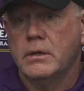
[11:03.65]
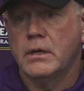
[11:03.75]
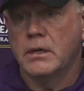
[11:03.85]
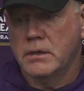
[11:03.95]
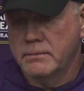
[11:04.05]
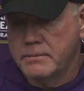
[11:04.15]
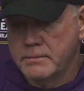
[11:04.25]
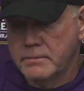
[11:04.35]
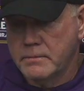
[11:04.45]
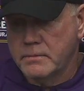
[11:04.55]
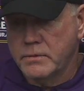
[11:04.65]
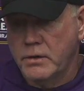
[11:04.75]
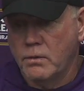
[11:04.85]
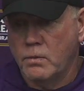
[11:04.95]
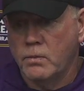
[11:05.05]

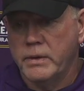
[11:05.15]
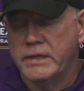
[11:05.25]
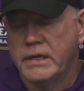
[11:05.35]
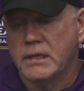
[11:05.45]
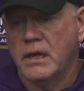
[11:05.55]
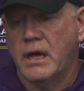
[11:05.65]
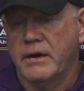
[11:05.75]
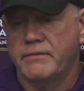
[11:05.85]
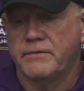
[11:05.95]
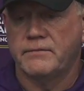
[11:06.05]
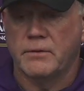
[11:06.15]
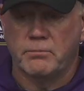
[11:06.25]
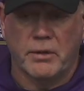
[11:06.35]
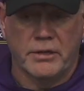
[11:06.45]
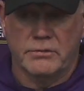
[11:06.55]
We did a lot of
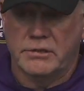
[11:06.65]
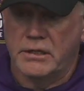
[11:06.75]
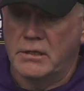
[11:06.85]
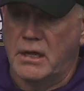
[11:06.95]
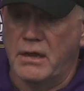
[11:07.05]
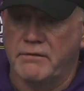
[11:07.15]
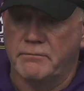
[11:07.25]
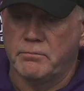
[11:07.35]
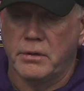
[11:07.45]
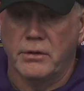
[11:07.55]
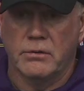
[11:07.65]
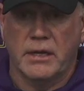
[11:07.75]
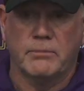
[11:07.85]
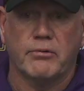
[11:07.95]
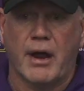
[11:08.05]

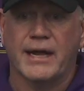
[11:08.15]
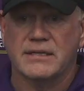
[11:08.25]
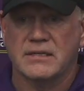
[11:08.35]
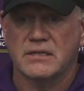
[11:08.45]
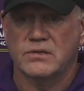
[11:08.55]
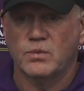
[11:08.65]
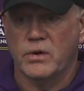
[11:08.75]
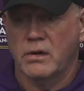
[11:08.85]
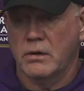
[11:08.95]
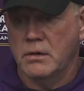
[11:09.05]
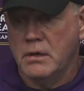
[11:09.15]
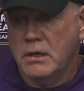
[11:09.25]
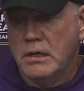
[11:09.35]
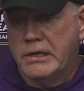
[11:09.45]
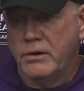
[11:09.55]
player-led practices where,
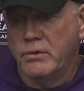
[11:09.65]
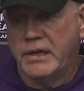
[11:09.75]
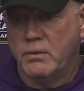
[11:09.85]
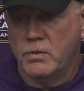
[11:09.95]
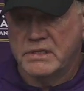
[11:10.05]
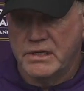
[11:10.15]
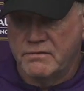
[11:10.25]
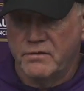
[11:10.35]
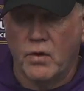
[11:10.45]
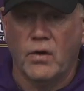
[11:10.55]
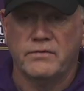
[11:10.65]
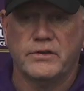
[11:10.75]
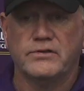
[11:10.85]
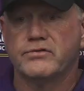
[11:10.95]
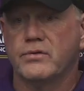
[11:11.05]
you know, he was involved
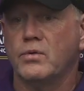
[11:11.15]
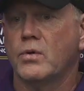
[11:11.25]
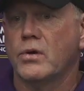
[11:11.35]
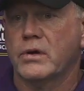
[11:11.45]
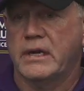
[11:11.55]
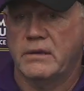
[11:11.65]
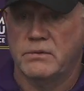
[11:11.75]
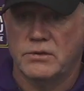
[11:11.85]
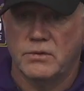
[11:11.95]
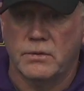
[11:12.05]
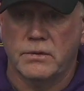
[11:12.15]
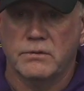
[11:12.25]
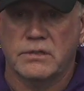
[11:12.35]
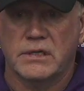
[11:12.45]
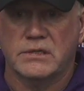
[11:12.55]
in drill work and he was doing
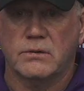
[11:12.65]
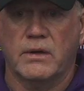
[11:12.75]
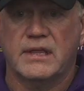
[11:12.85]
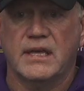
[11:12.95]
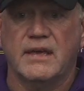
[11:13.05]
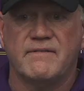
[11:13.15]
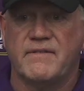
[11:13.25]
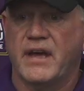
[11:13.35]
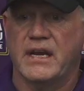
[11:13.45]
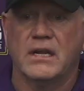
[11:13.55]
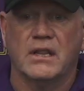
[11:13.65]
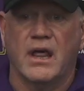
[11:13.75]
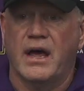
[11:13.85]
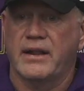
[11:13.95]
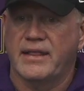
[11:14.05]
those things. So I think he vetted a
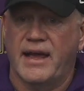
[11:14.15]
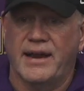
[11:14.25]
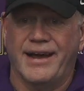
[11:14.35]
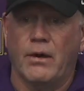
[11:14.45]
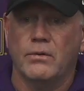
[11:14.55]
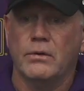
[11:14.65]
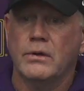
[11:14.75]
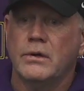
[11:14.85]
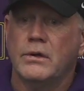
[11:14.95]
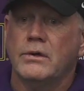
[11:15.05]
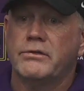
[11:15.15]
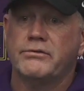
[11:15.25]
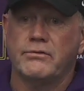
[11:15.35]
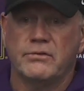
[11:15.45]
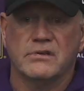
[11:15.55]
lot of that out
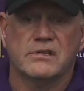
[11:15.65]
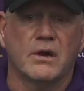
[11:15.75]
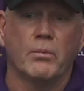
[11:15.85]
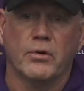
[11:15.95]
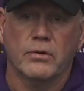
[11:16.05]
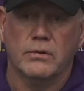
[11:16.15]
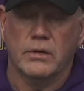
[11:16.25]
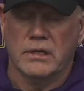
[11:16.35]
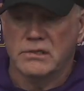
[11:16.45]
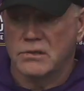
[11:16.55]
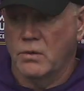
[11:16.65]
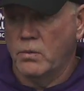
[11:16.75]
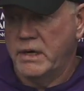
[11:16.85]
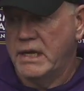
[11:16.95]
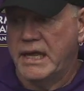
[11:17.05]
through the summer. And so
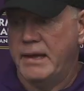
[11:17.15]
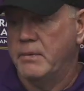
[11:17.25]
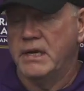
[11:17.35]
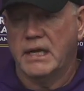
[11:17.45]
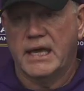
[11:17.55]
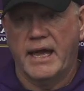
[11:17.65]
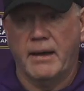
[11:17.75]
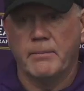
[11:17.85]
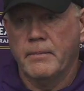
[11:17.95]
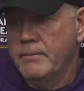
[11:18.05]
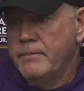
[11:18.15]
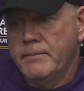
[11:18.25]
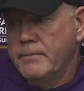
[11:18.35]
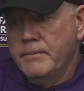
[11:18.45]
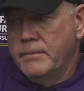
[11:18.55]
when he came into camp,
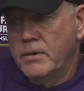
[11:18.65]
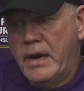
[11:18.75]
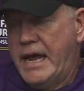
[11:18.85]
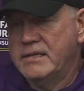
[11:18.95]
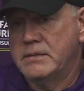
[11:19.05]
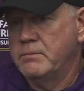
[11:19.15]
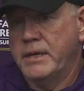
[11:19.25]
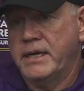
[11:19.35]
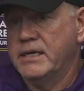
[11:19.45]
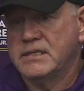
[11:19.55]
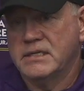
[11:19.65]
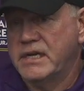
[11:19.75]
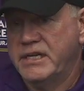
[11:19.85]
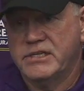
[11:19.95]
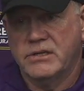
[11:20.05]
there hasn't been
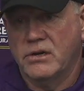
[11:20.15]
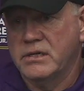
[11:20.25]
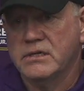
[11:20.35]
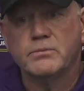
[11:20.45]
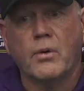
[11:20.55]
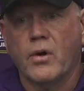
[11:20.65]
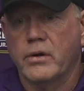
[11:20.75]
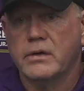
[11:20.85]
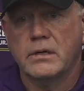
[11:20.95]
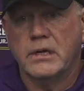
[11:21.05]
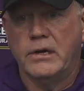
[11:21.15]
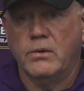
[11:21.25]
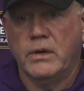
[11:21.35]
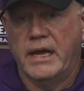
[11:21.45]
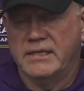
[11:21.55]
hesitation on his part. You
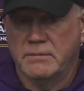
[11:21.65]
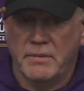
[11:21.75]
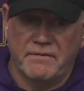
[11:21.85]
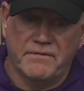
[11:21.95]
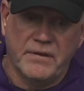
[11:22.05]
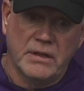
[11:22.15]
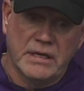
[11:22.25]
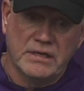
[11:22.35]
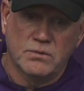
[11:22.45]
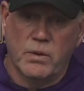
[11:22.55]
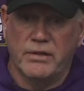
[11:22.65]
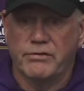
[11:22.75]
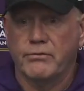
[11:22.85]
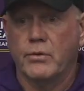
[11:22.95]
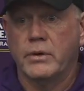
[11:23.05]
know, it hasn't been feeling his way
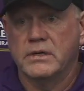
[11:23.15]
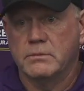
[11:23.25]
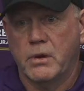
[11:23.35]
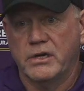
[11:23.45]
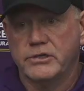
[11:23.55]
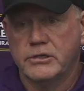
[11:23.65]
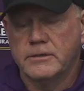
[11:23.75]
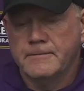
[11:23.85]
through it as much.